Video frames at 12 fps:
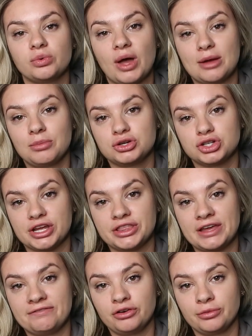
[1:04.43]
the way I portrayed
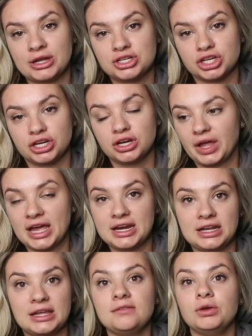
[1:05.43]
the information. I
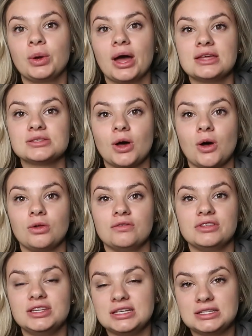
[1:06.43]
didn't give you guys all
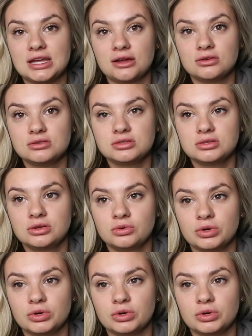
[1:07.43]
of the details,